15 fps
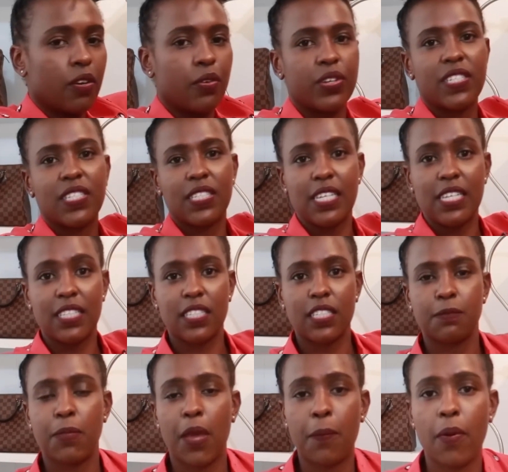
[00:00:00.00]
receipts.
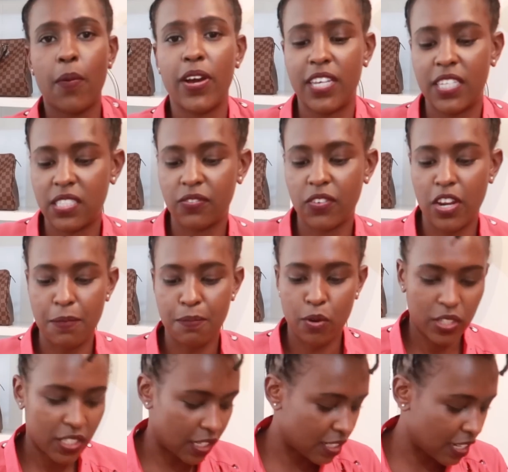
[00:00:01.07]
Paperwork is very
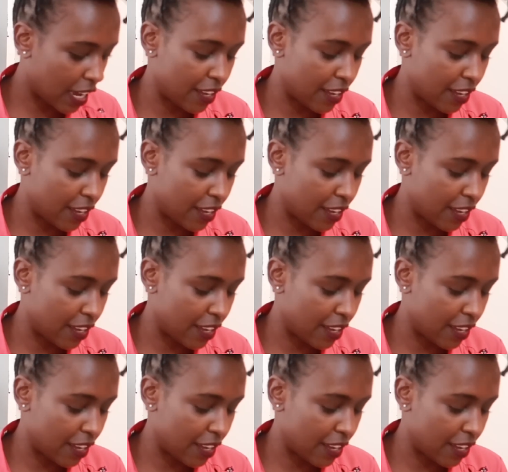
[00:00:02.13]
important.